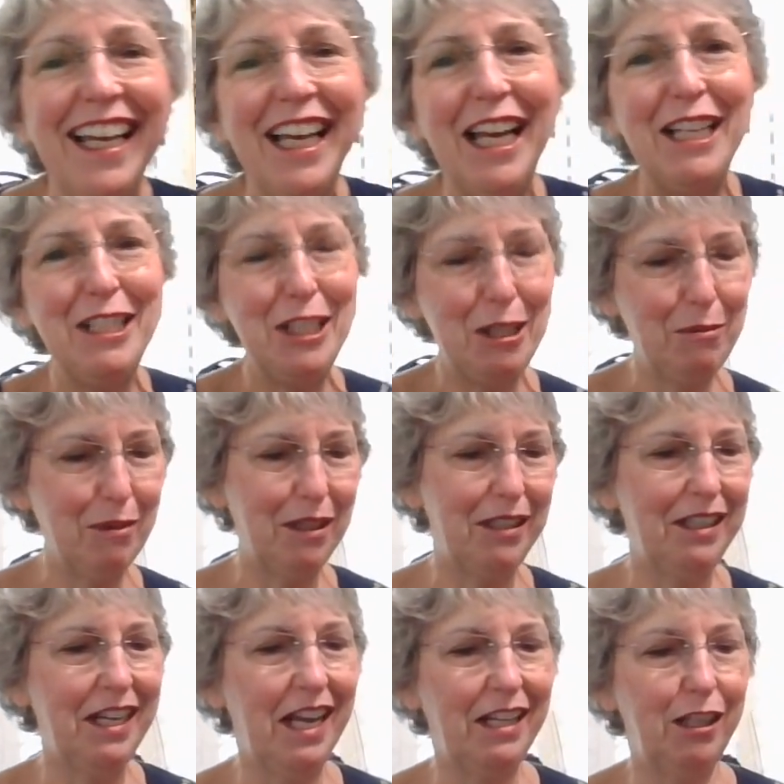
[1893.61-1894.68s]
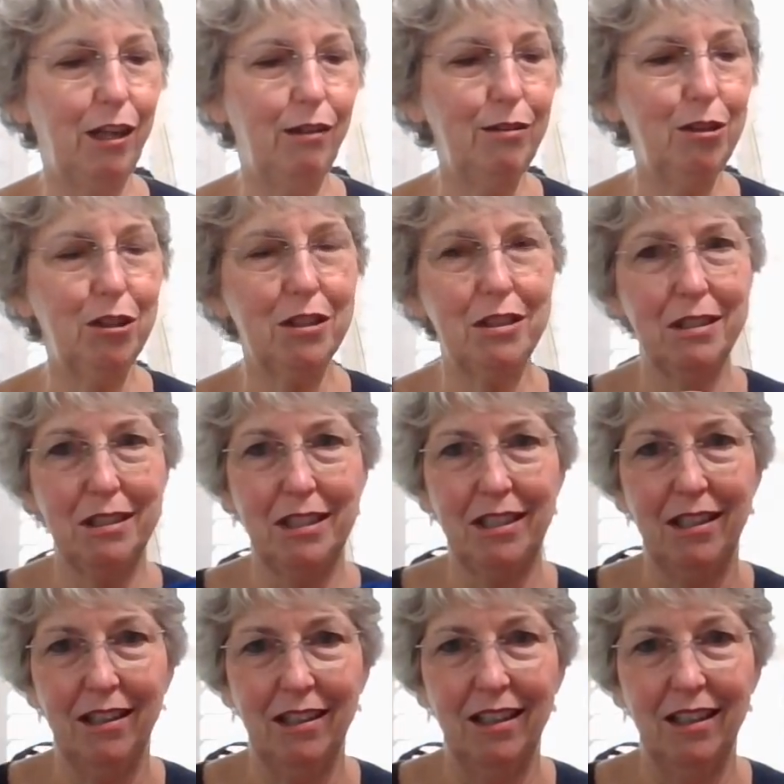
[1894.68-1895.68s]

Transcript: And she wanted a Notions